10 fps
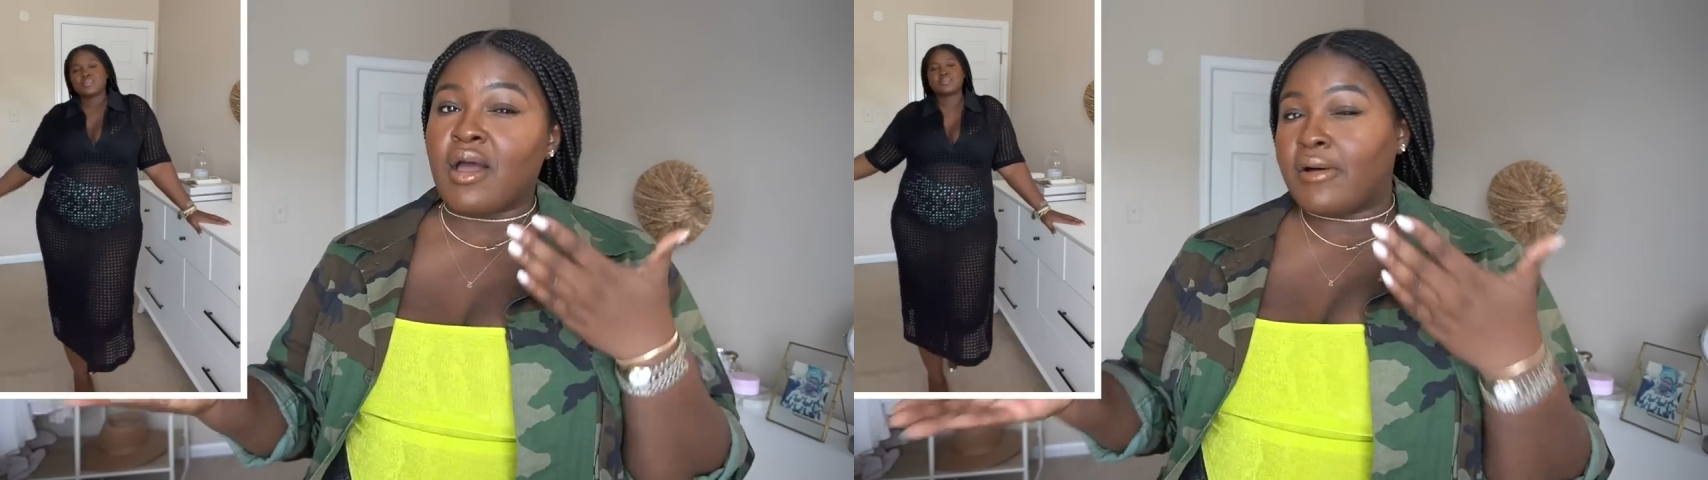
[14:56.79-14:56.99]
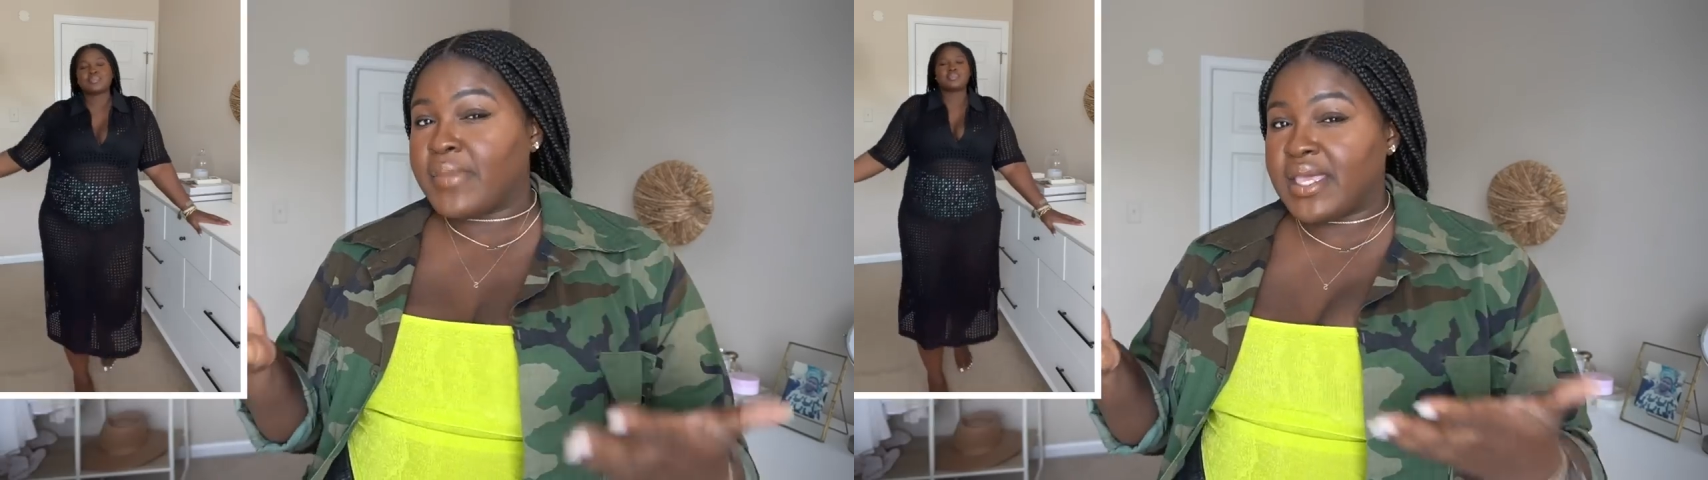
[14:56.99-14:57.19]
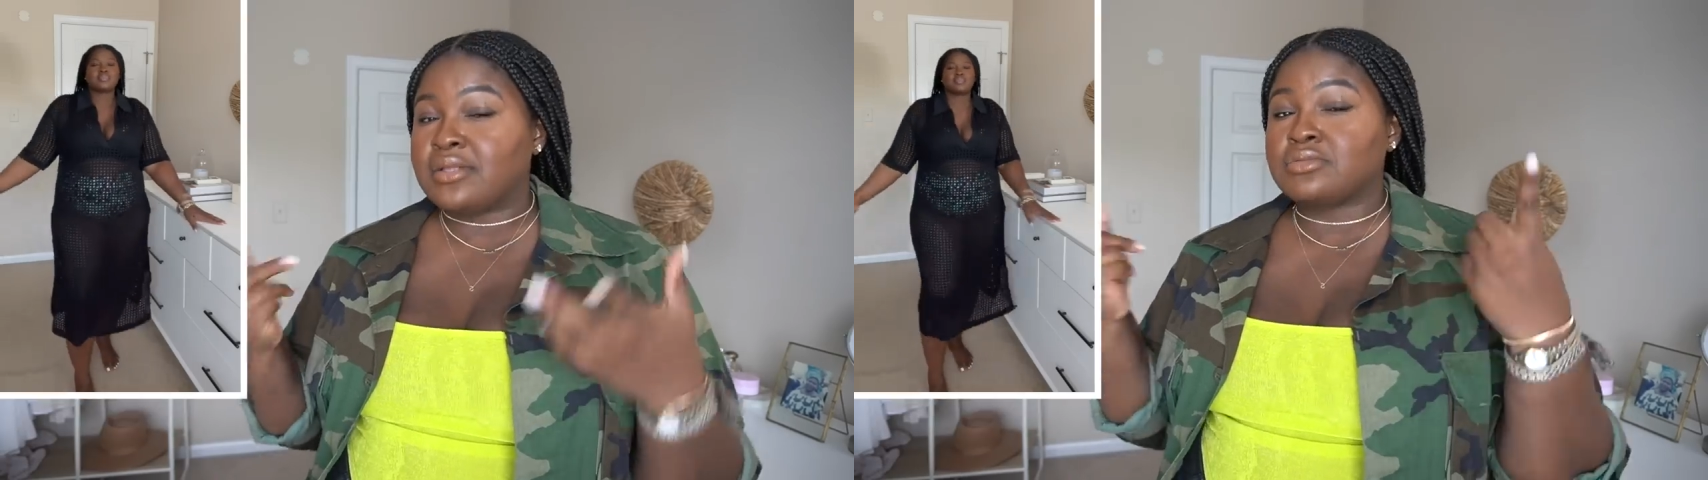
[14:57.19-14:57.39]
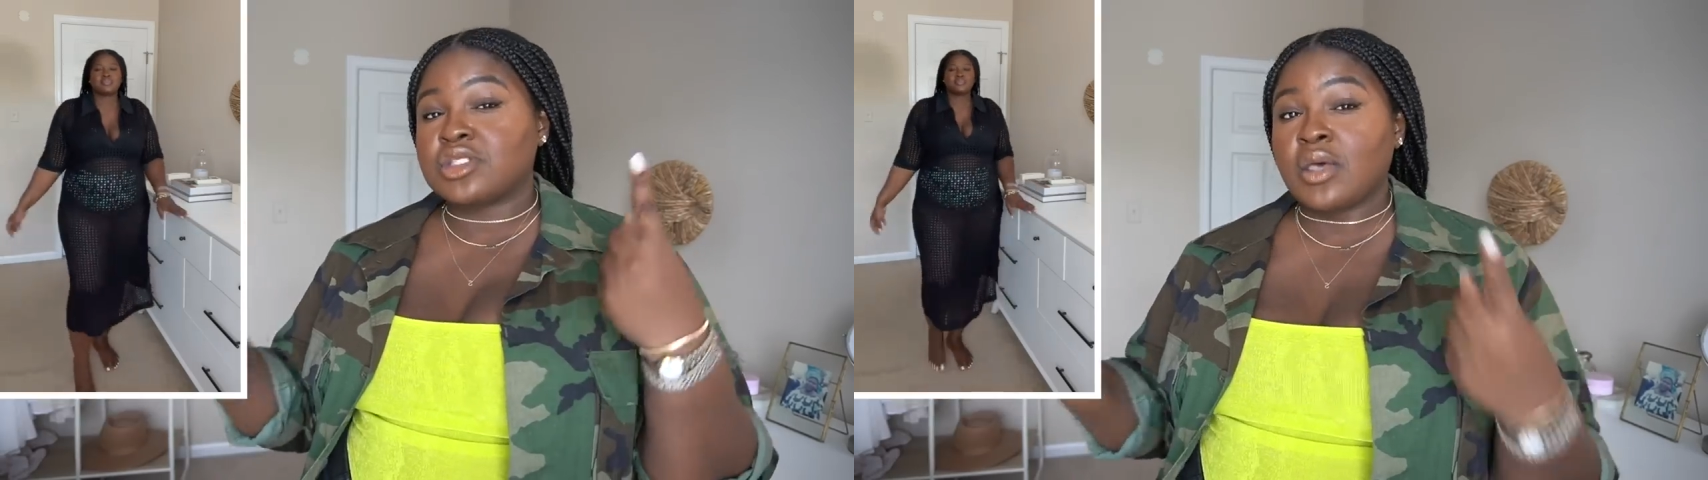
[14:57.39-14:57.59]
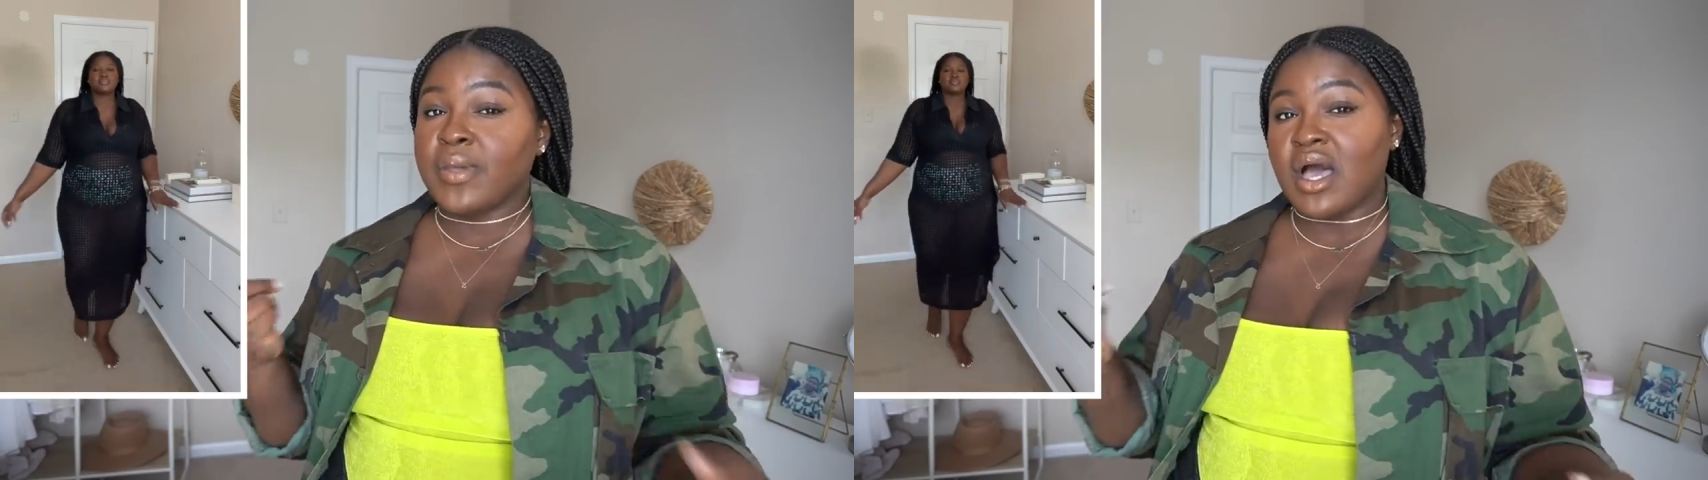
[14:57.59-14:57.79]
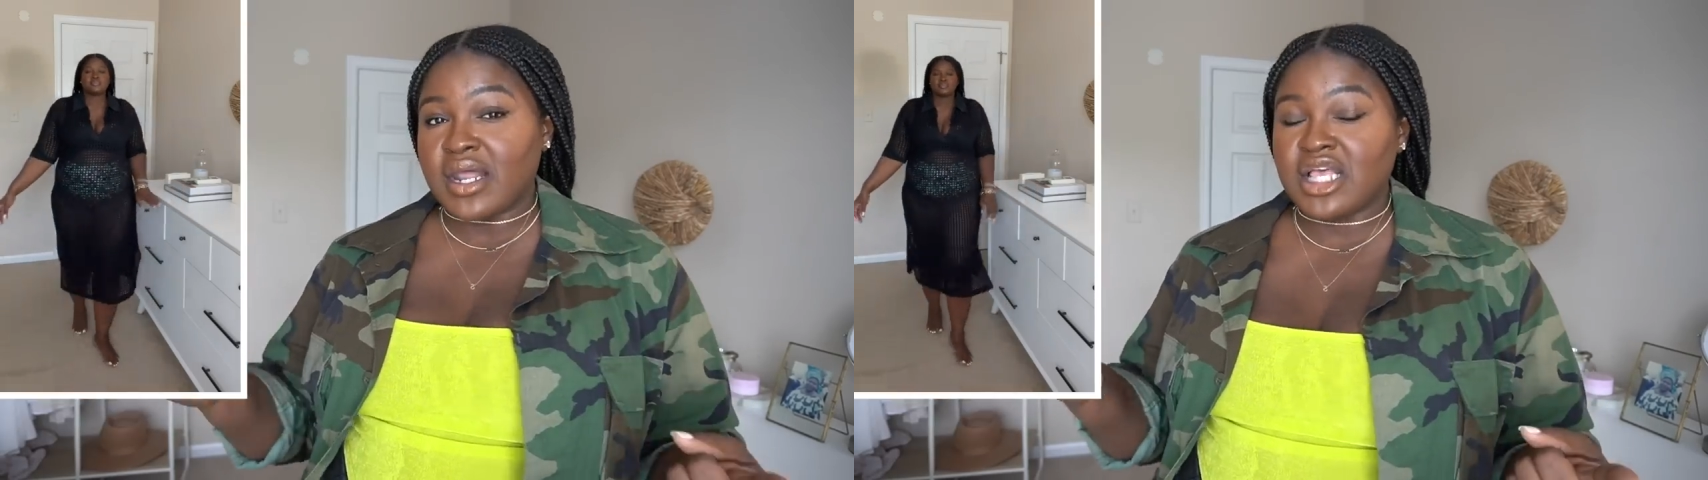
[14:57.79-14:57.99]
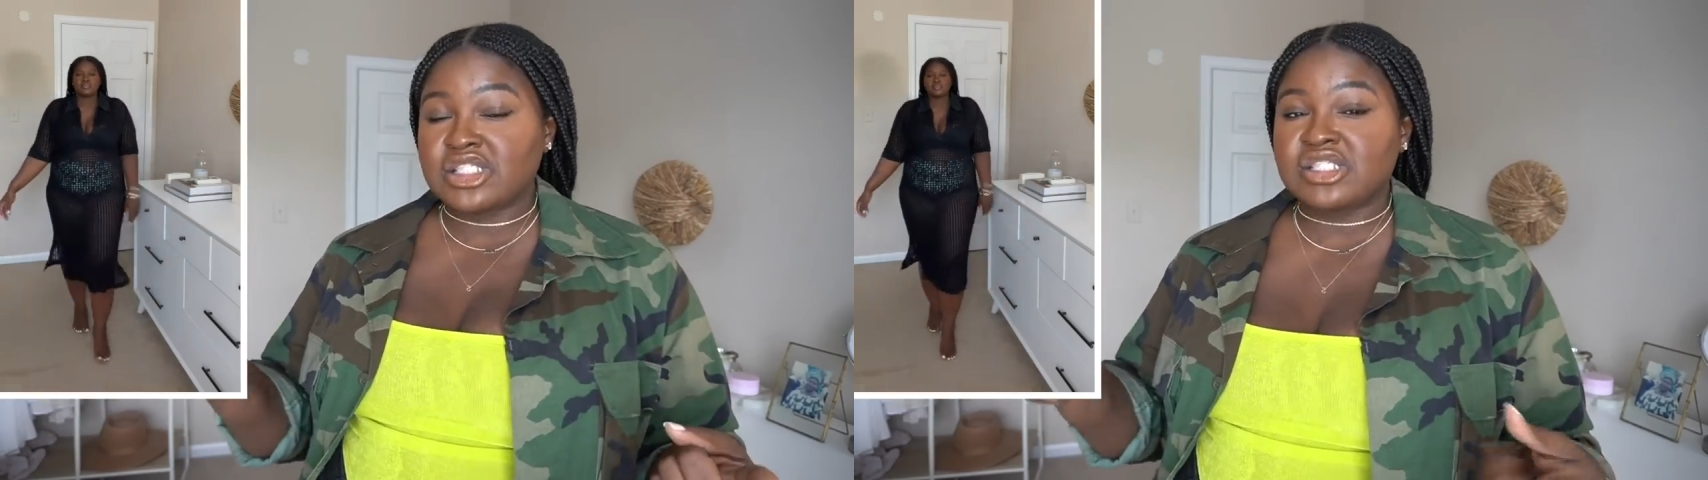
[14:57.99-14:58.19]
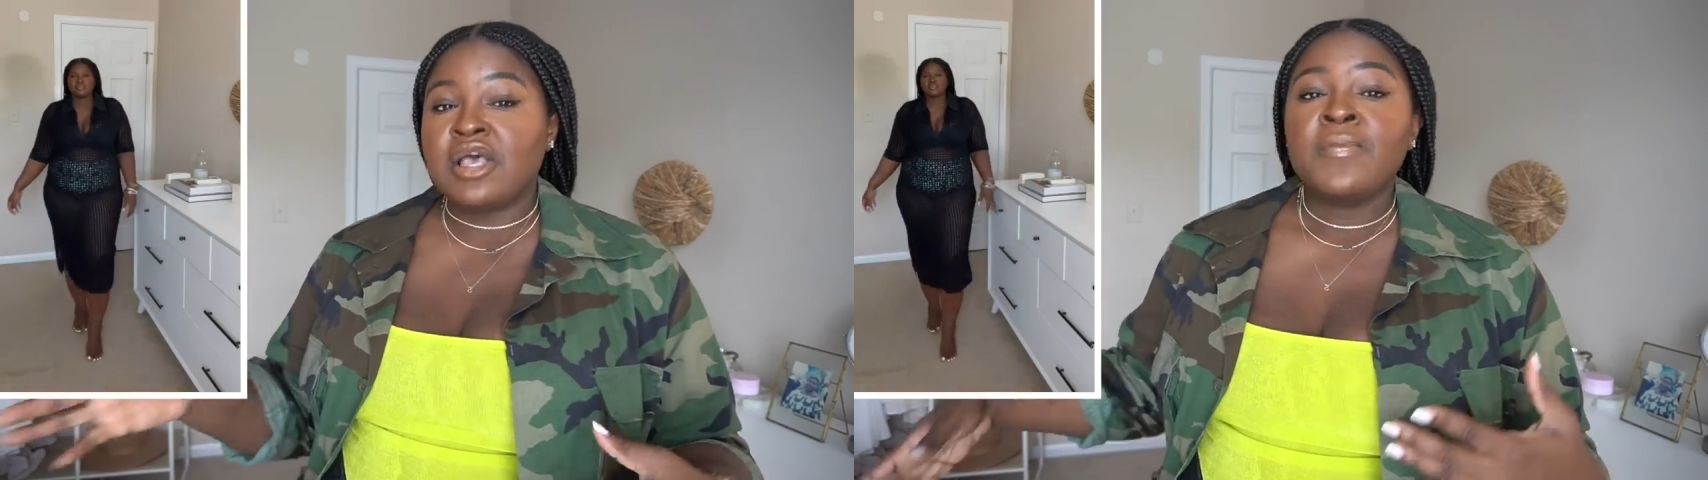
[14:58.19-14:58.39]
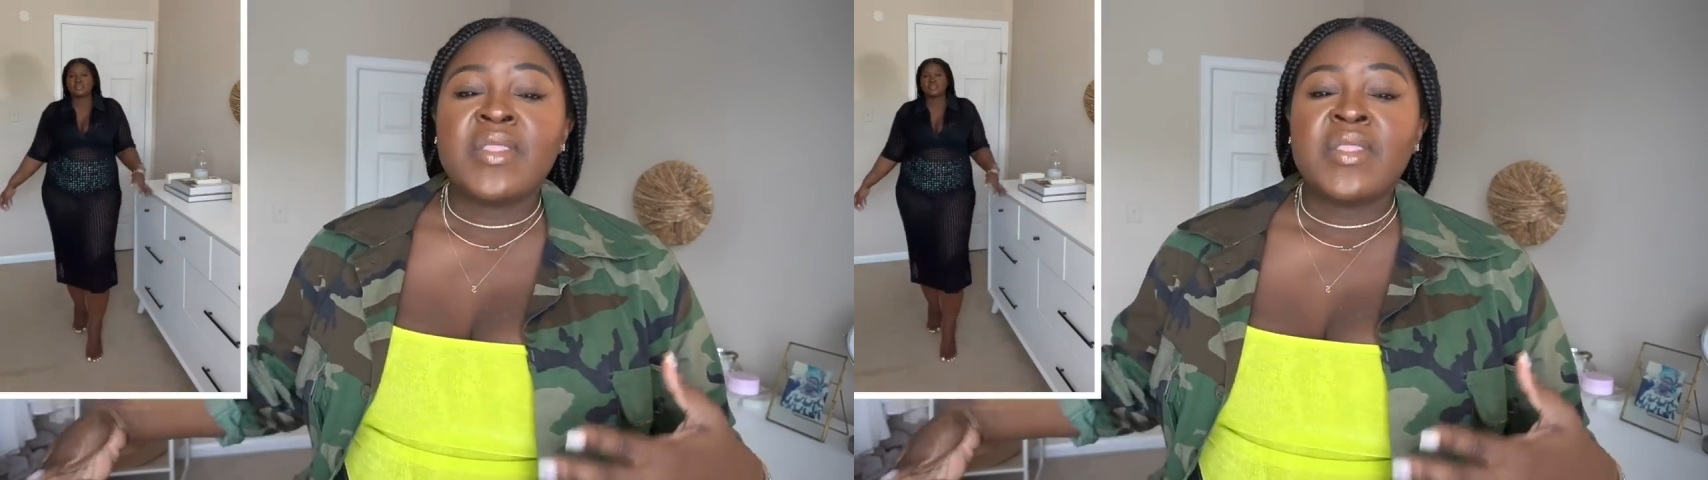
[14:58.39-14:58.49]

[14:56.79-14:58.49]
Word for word: on me, to be honest.